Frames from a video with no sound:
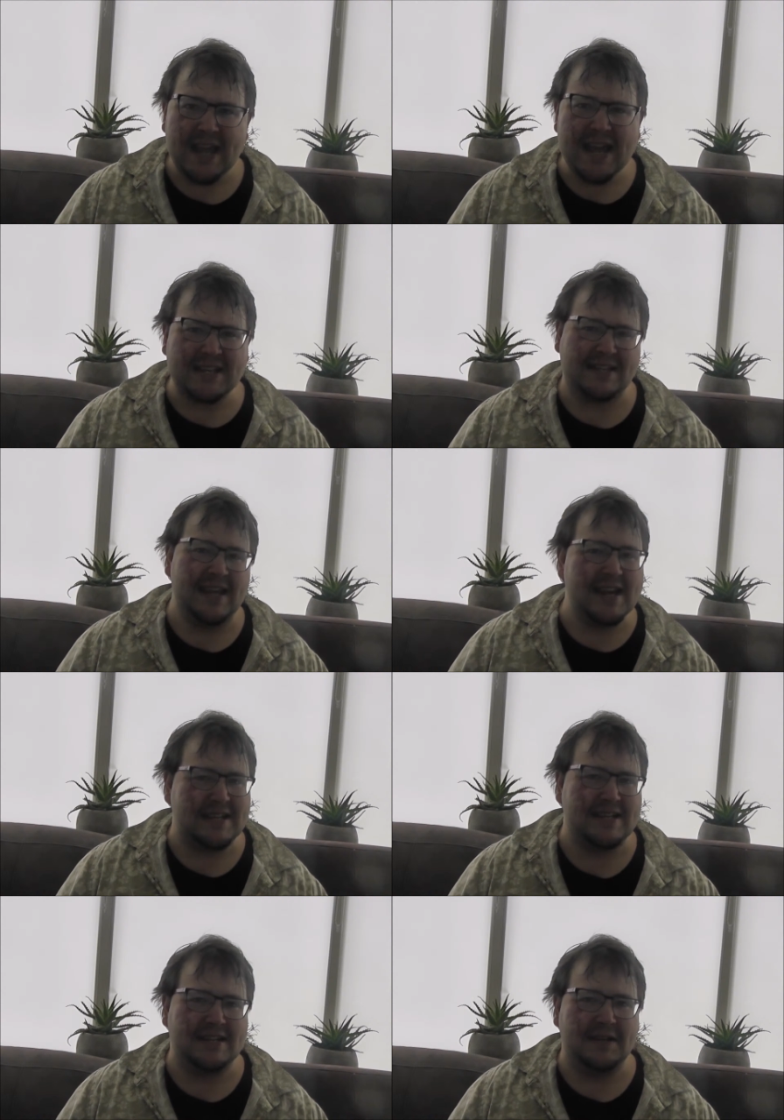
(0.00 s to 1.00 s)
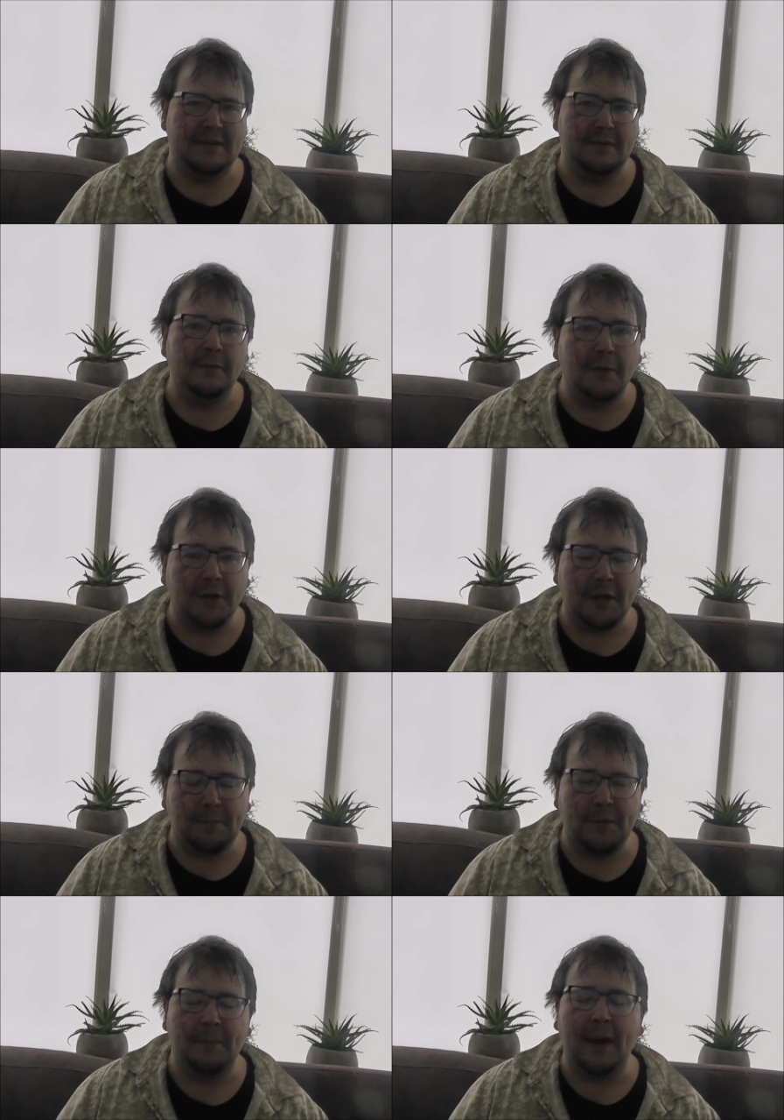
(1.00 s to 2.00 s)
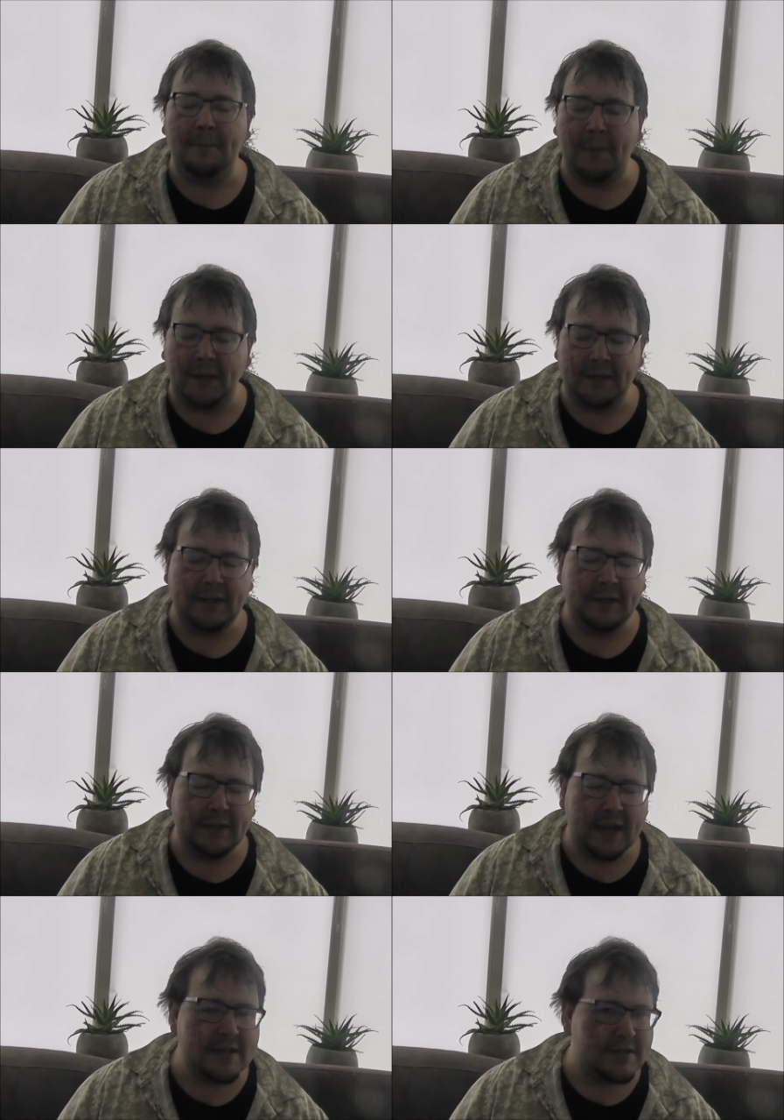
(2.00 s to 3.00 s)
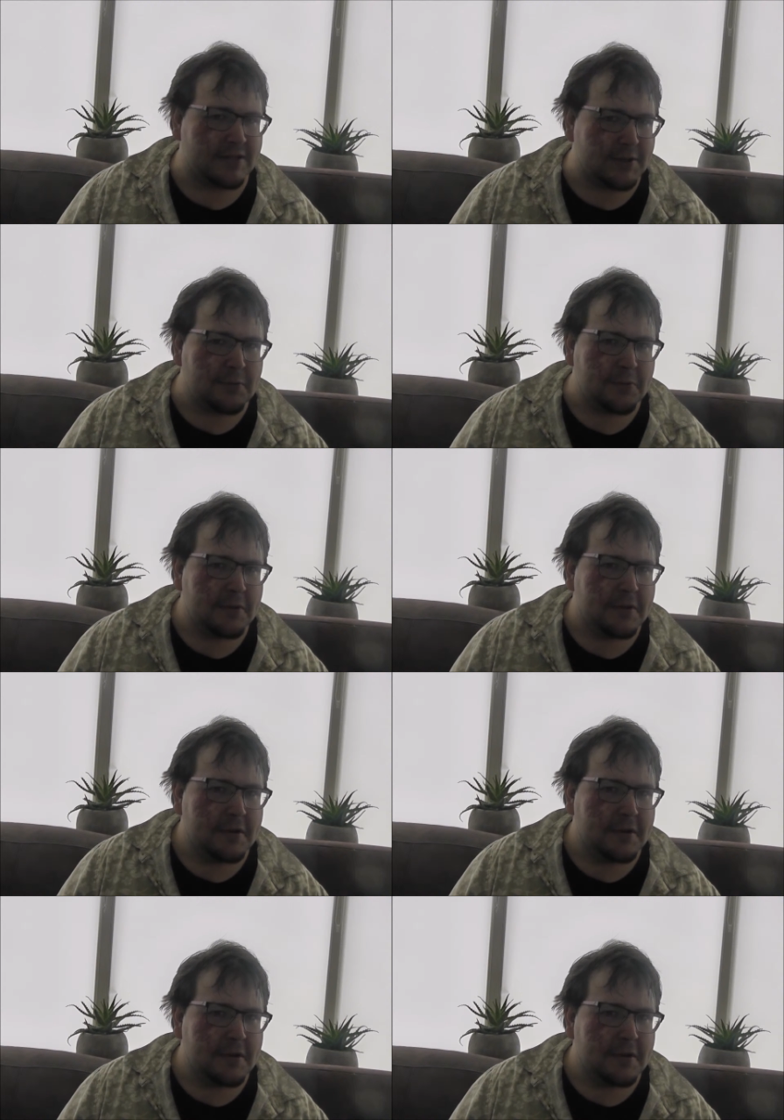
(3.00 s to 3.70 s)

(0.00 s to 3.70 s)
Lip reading: is this what I put my money into?